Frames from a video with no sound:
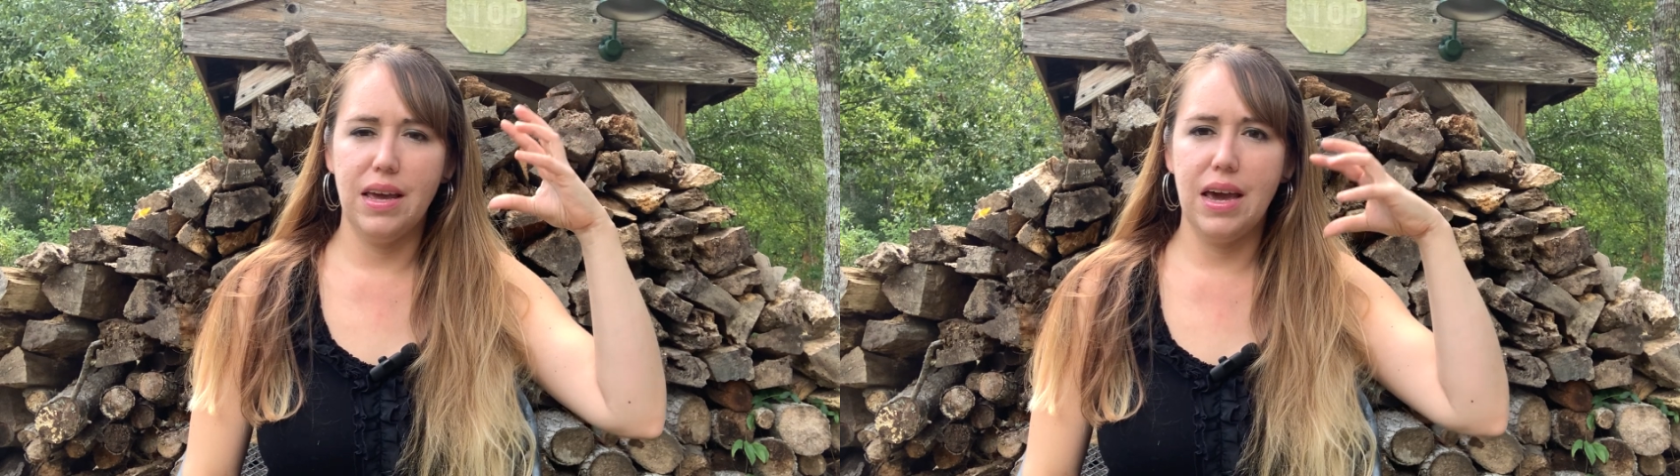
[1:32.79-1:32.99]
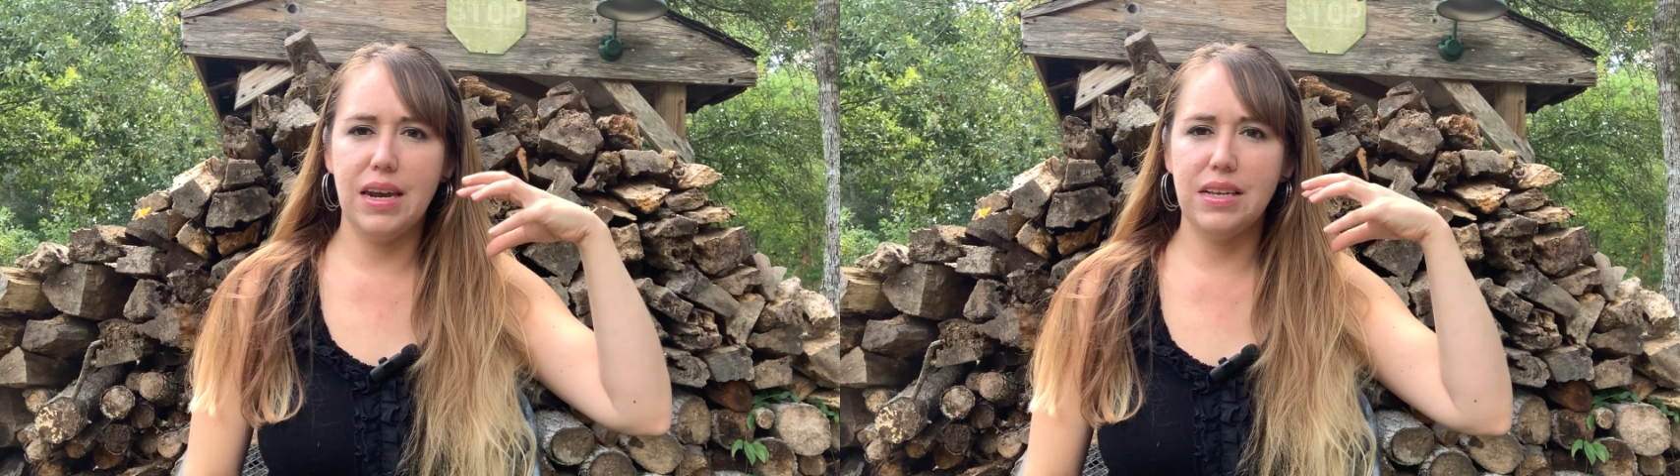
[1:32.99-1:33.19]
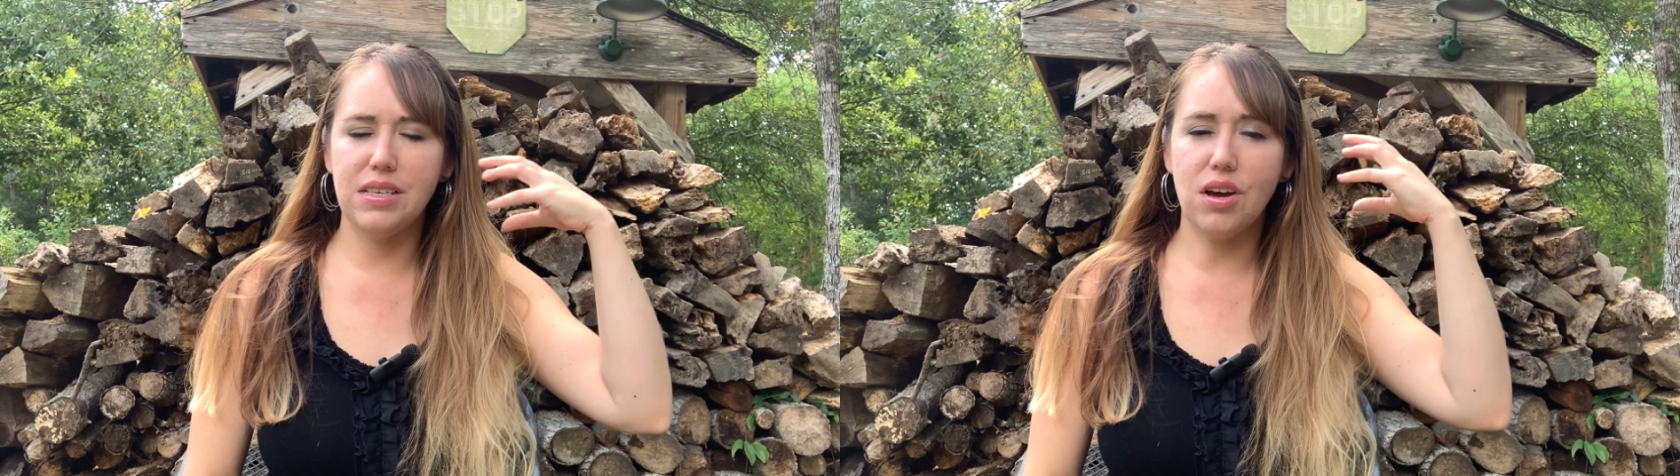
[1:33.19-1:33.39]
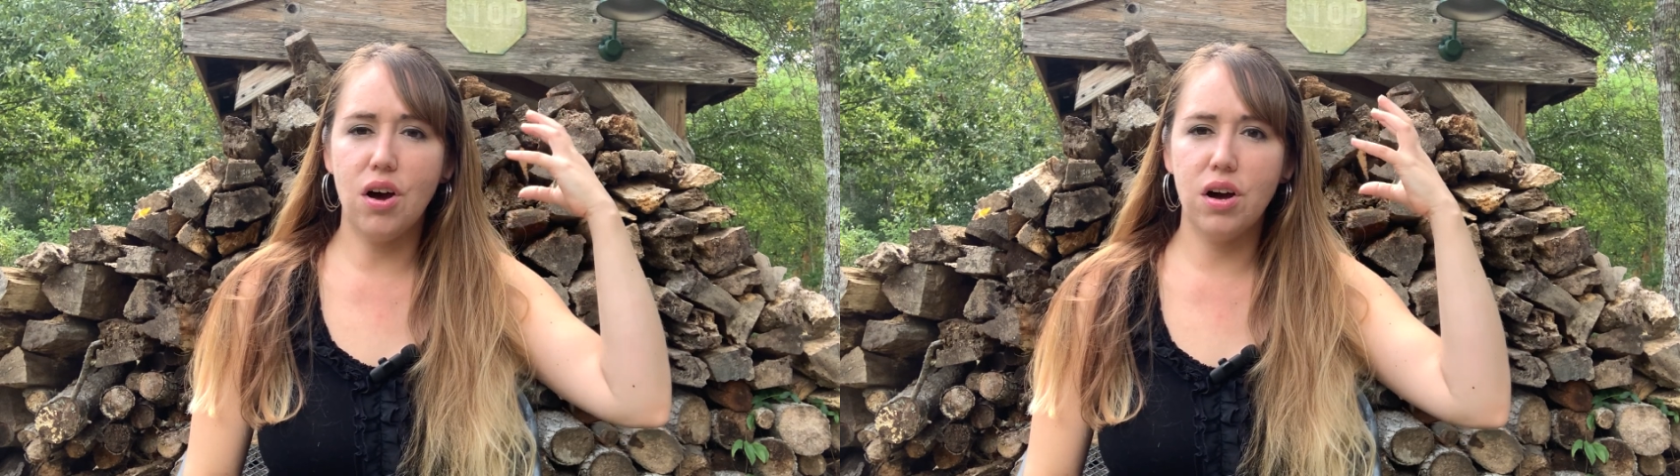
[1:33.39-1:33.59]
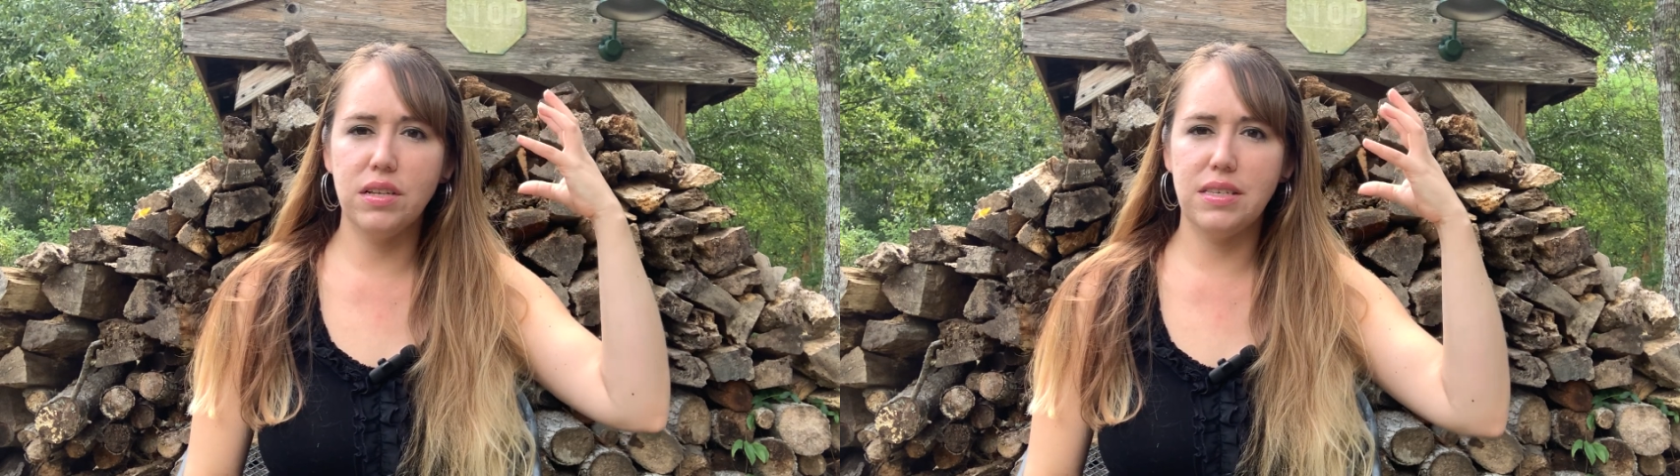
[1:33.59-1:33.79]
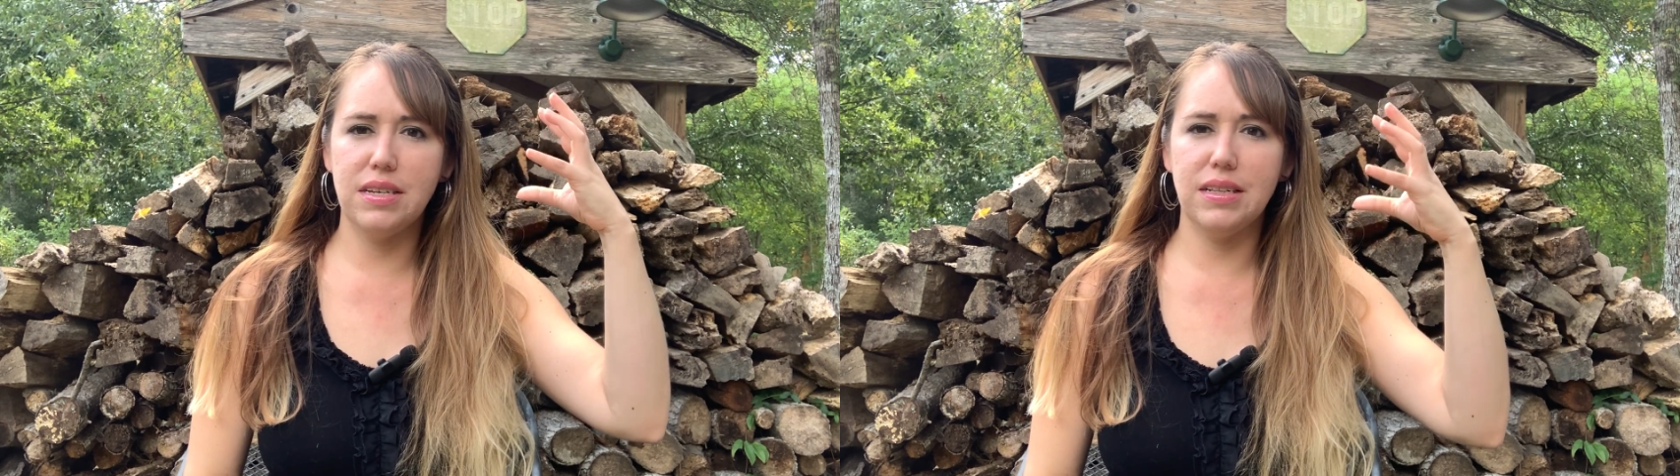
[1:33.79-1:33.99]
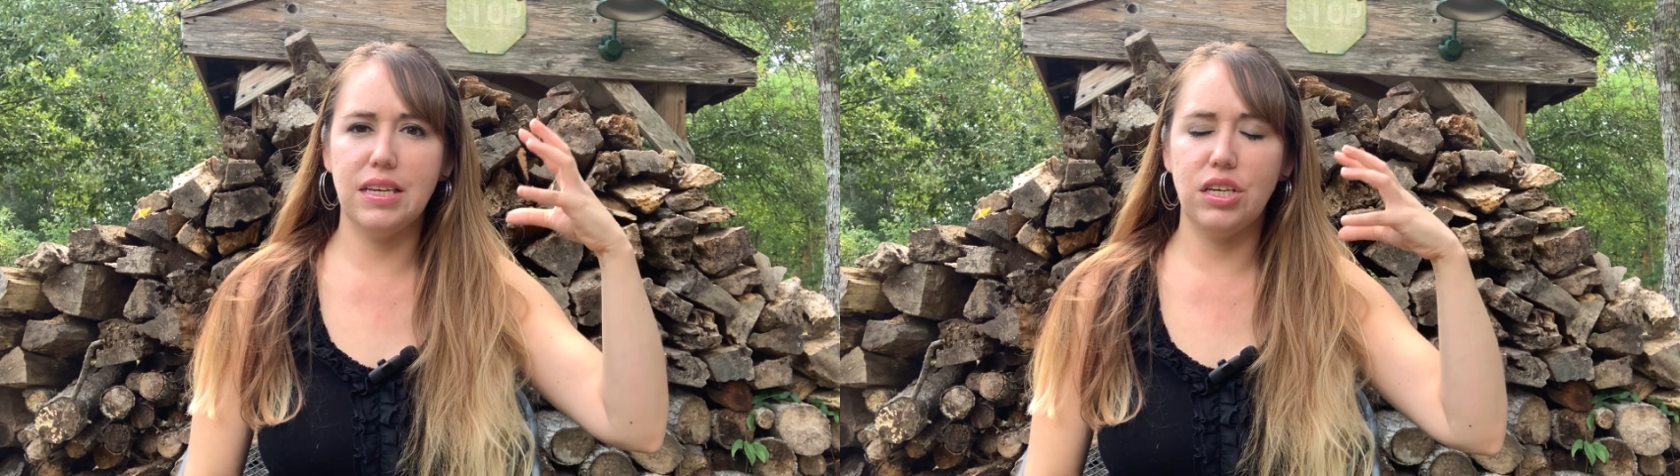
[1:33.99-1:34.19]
and is constantly